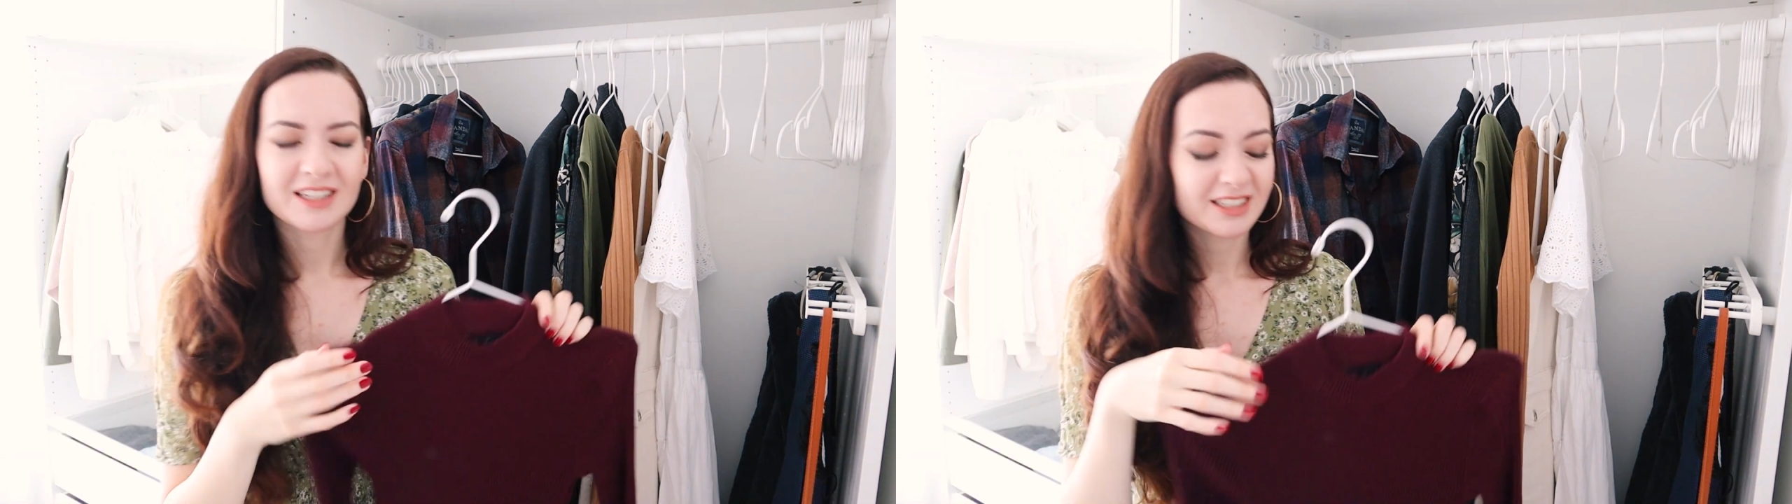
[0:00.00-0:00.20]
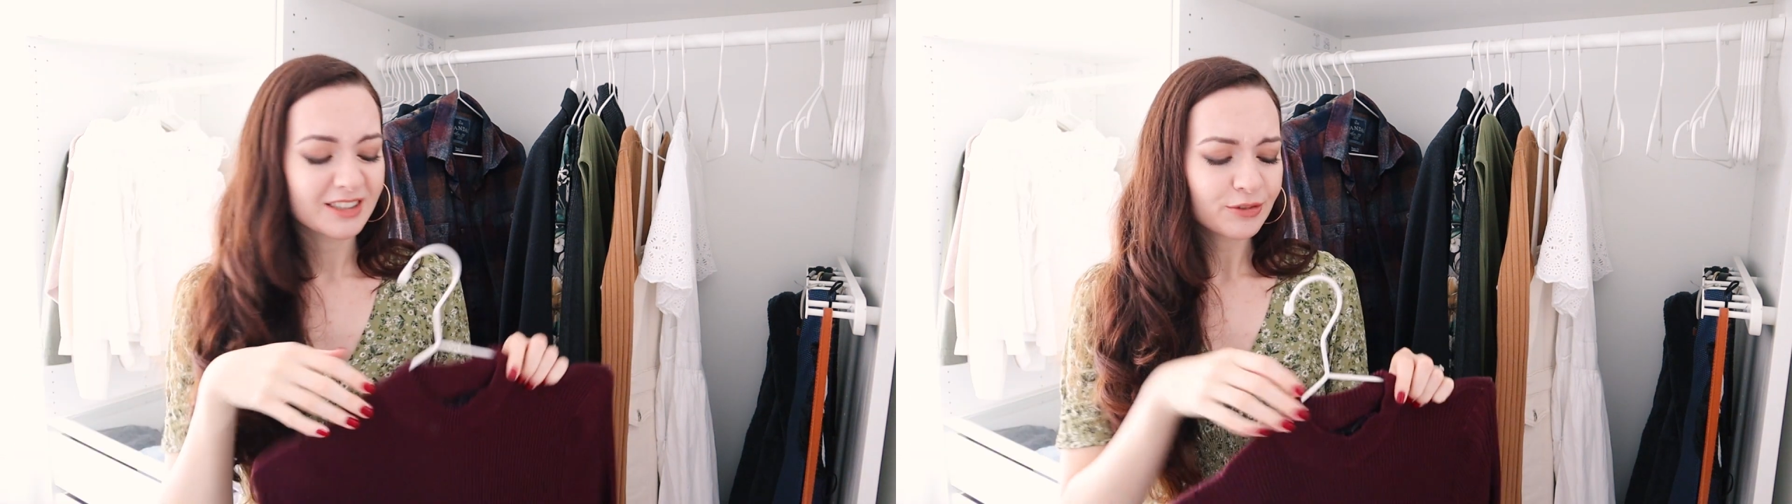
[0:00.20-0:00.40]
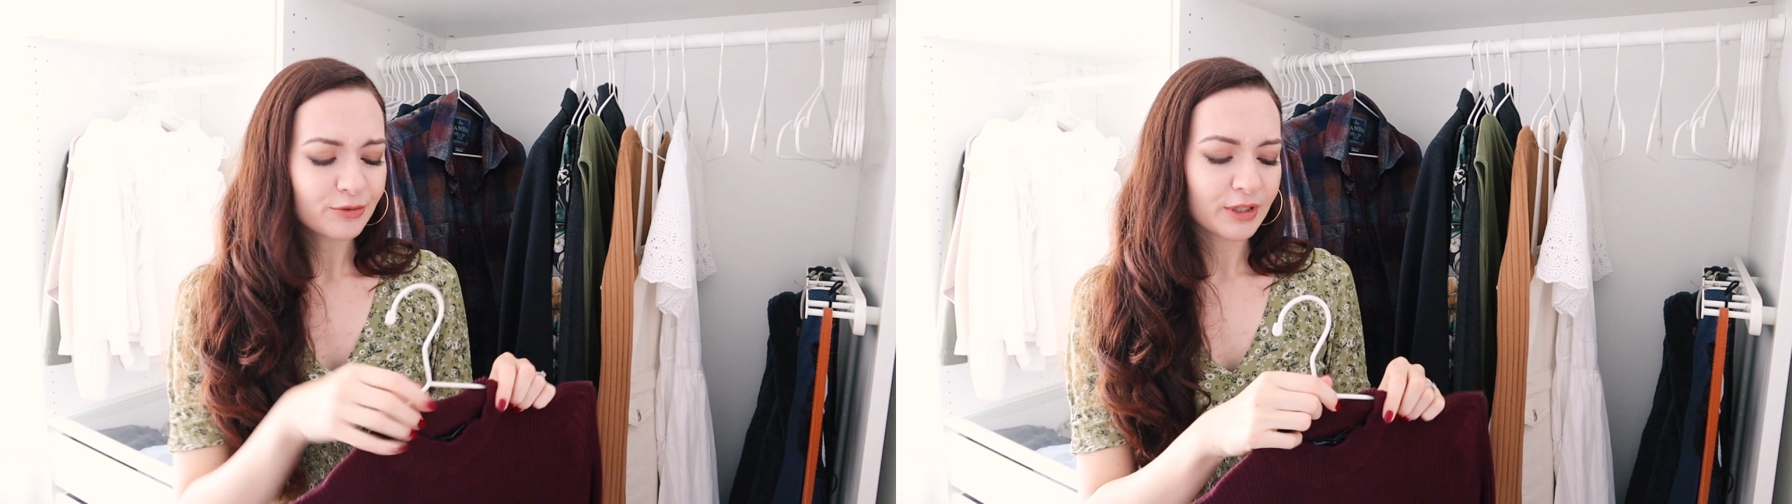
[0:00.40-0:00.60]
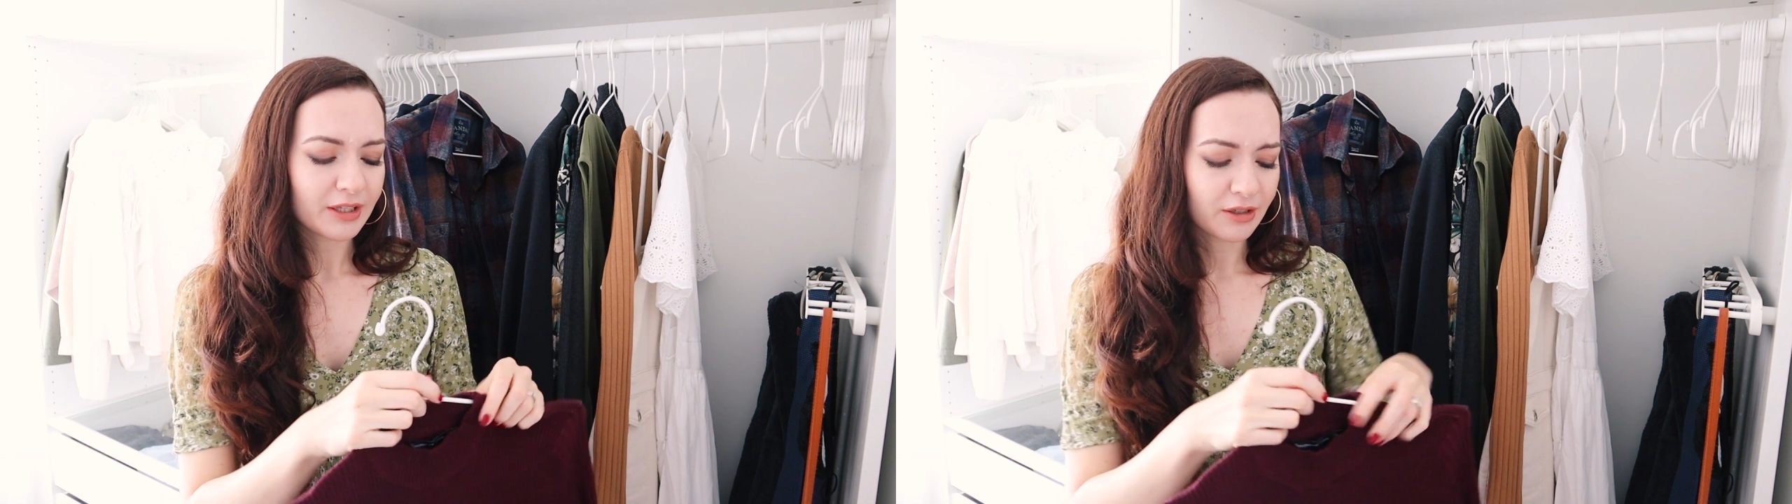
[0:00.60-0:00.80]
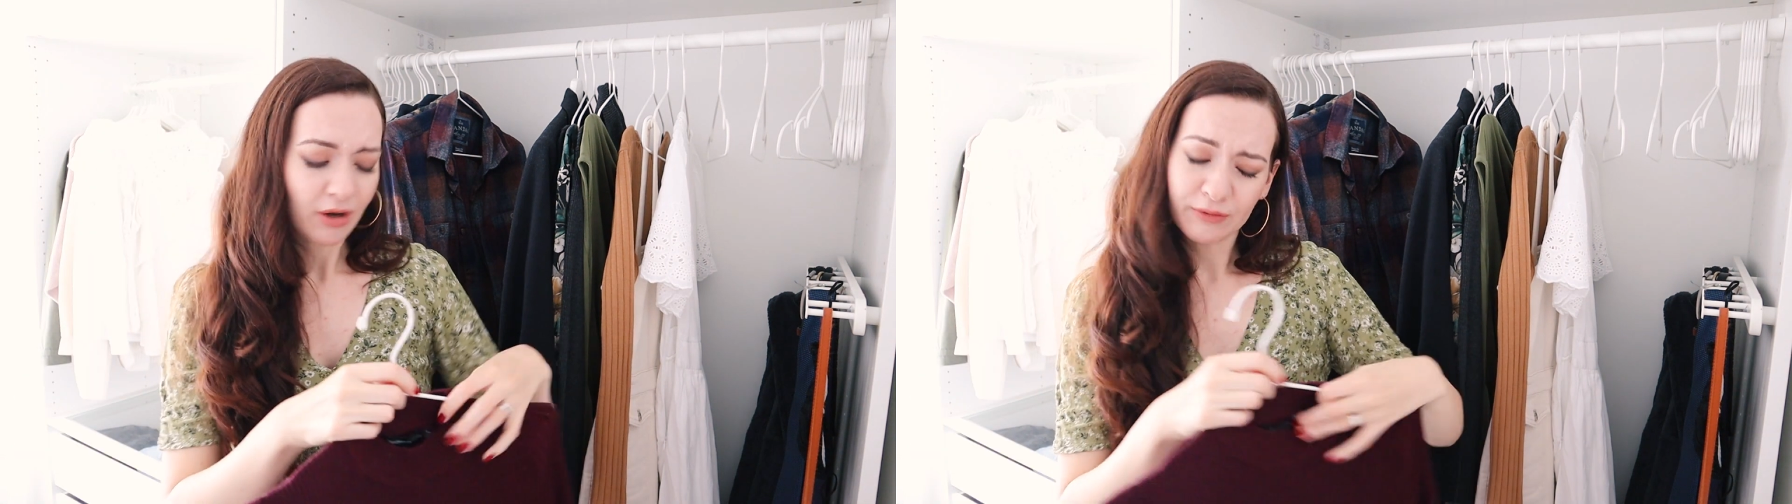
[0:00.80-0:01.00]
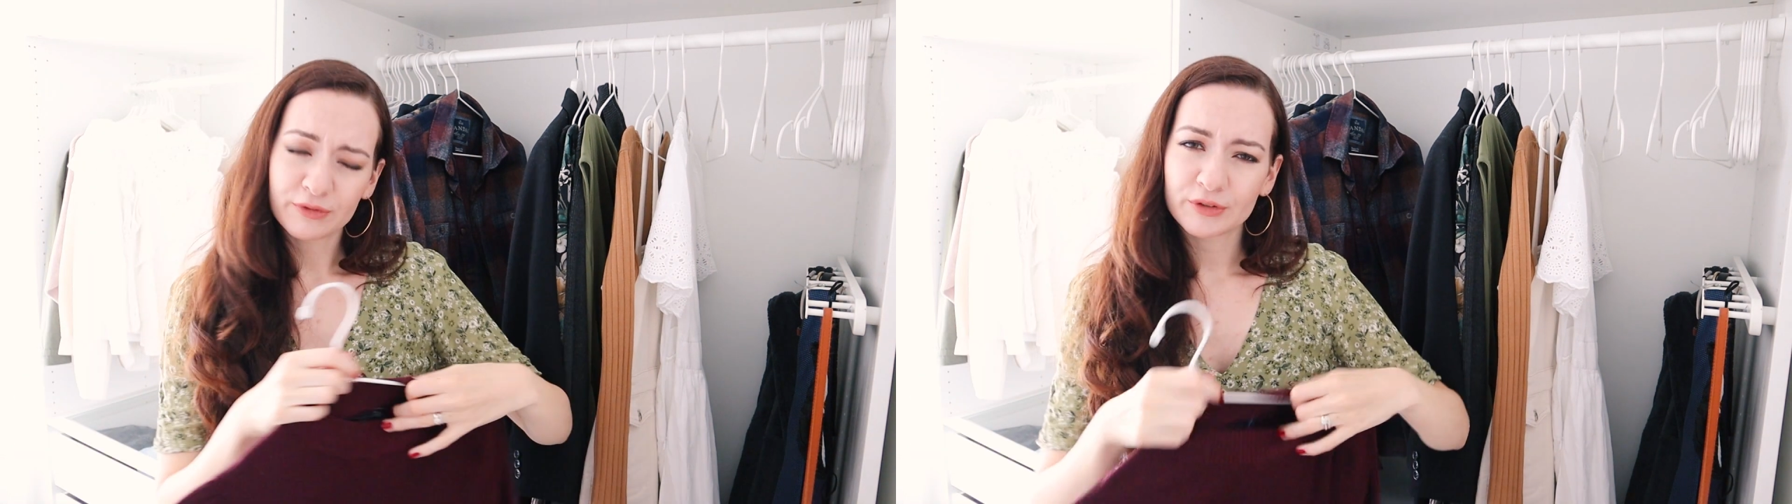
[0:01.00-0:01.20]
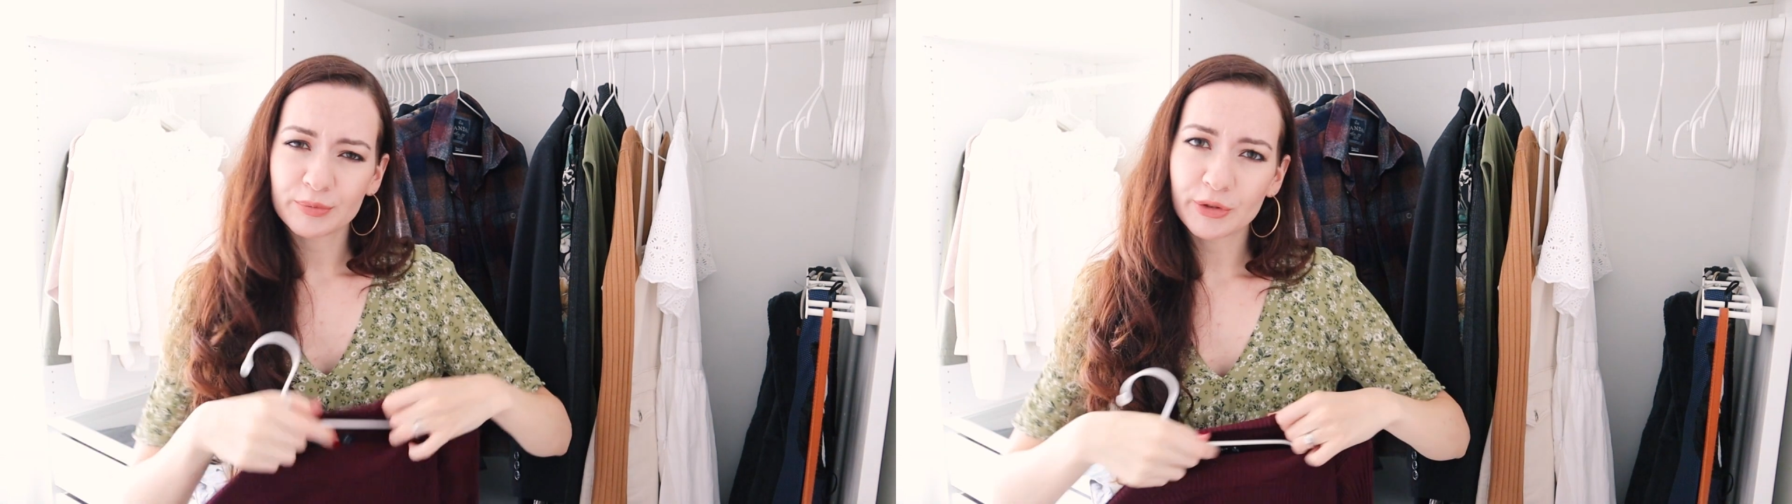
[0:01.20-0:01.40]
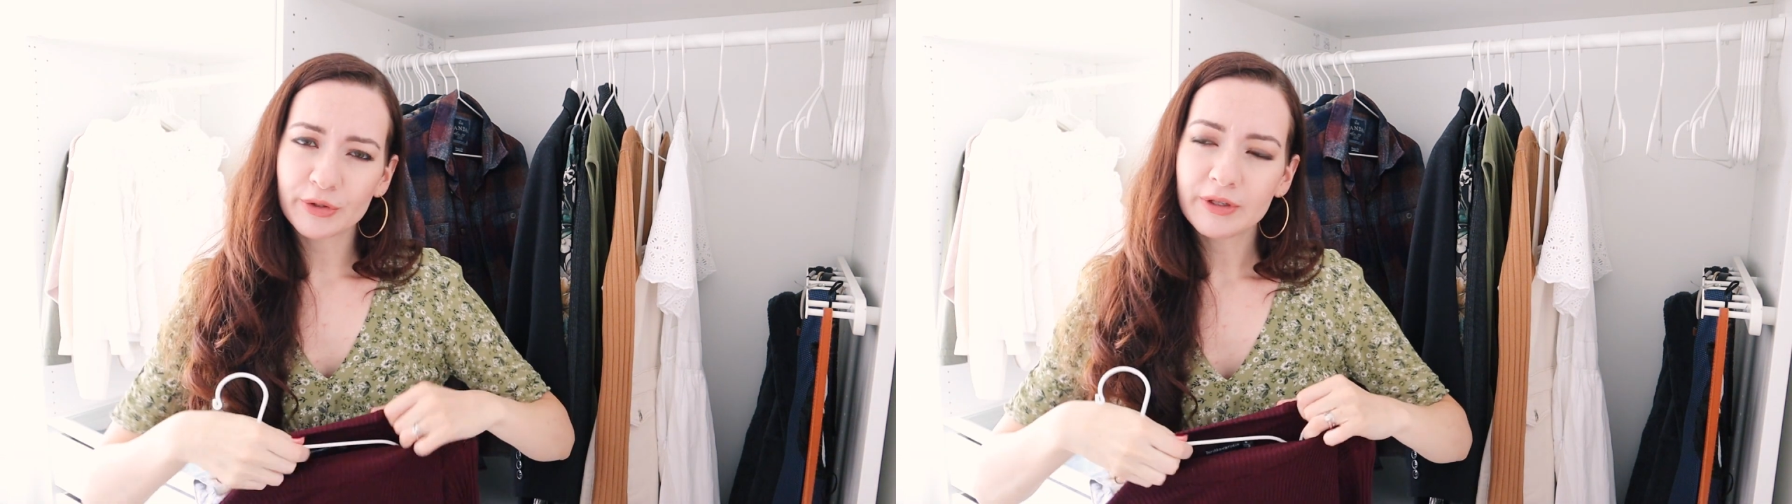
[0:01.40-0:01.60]
It isn't really
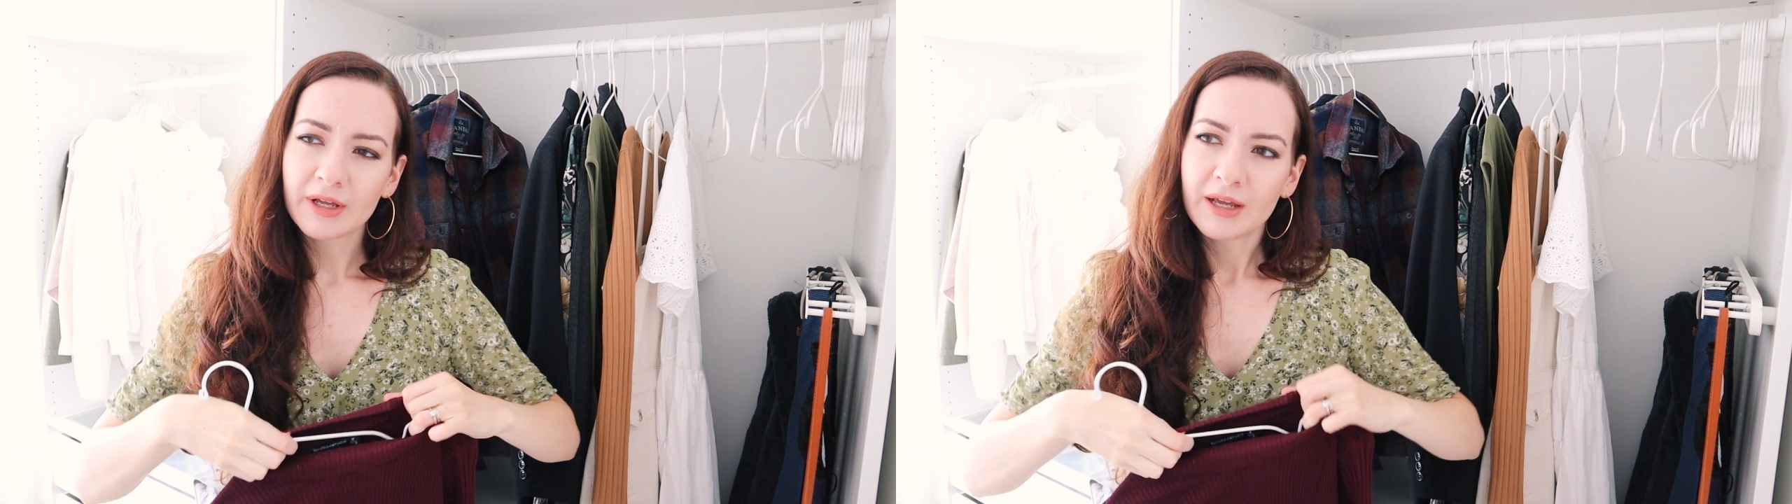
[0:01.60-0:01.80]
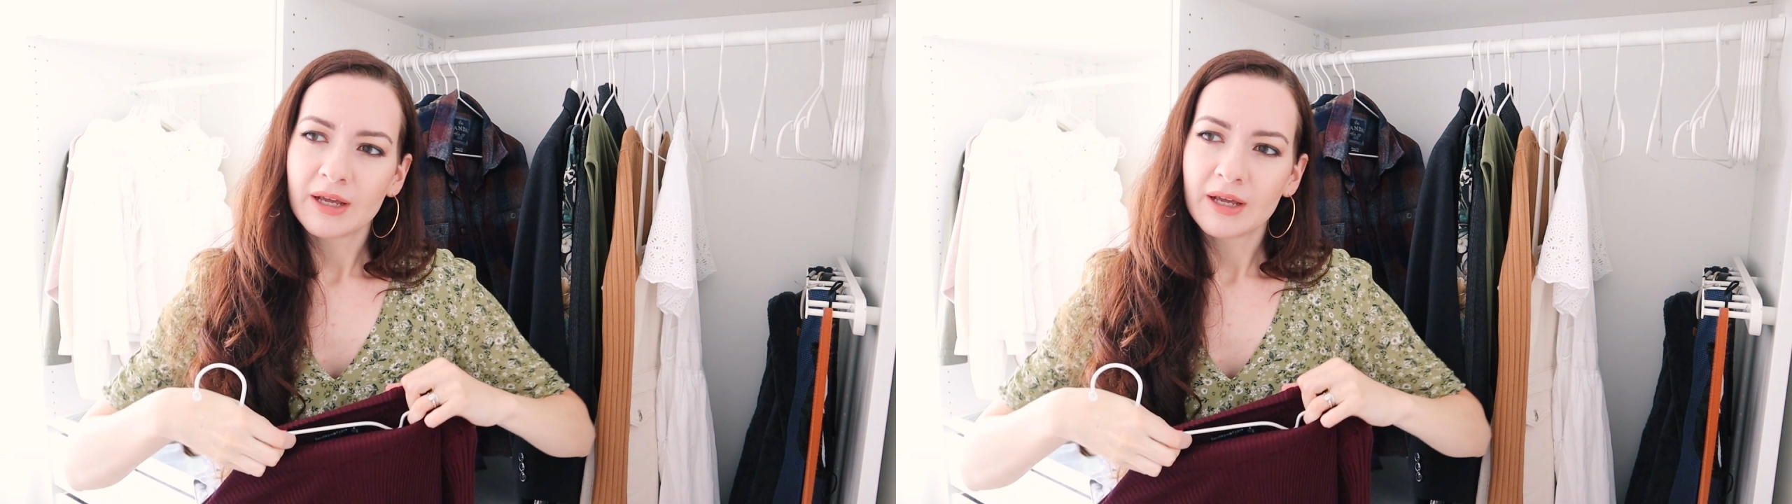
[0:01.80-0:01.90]
comfortable.